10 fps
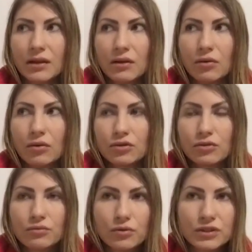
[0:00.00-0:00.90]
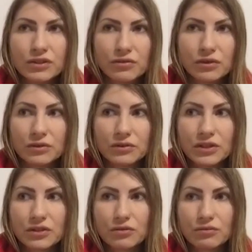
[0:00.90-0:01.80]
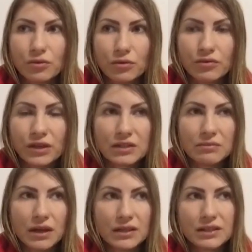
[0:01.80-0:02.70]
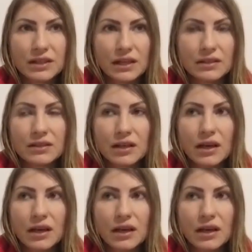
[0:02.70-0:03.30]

or to more difficulties, to more victimized states.